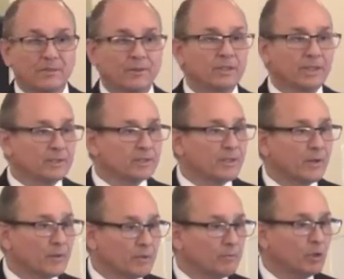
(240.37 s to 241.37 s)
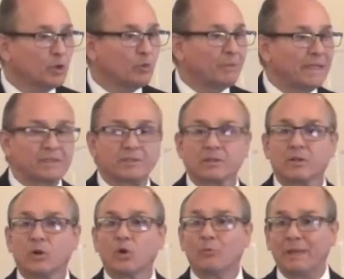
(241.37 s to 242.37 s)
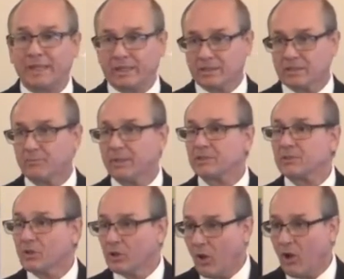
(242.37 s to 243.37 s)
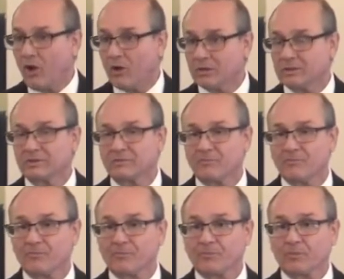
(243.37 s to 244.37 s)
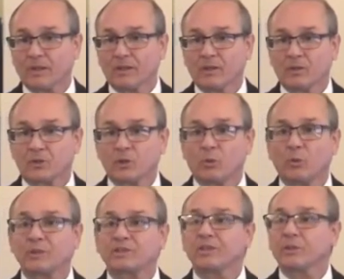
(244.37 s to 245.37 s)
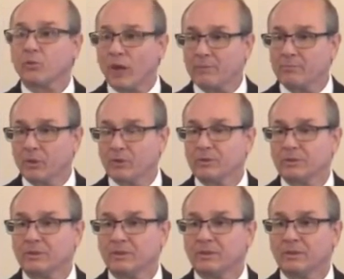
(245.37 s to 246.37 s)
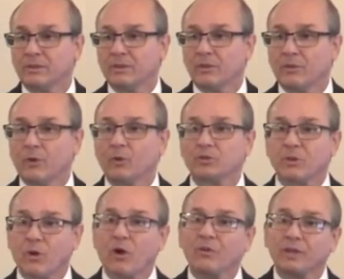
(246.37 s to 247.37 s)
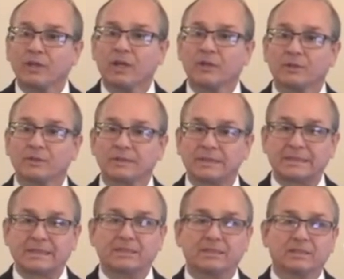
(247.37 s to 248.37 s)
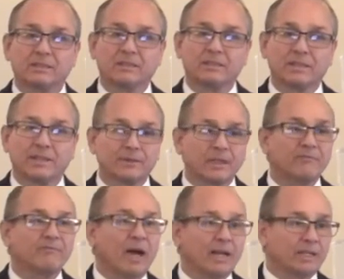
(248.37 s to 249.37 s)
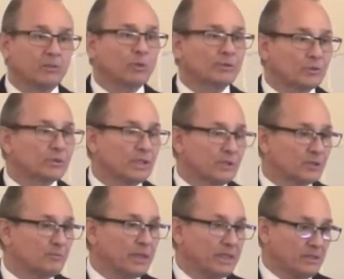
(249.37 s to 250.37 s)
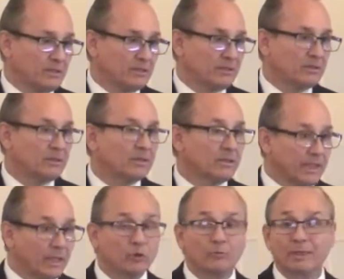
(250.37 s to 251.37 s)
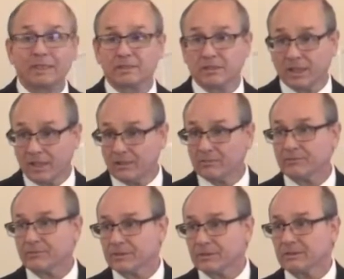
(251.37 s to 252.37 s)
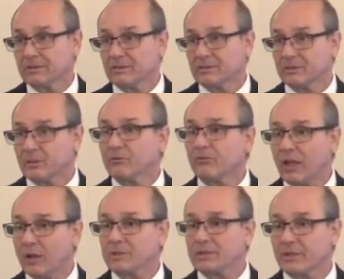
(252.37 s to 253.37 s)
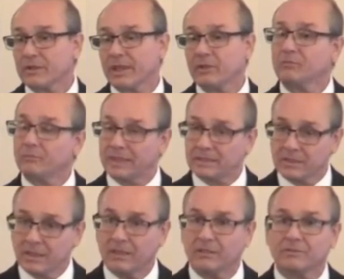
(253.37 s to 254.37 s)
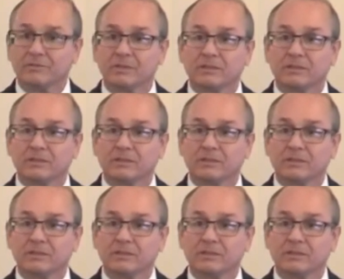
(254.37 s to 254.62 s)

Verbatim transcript: The letters that are in blue means obedience, means law. So when we see the rainbow, those are all the colors that are defining what those colors mean. Yellow means love. Your flowers that are yellow means love.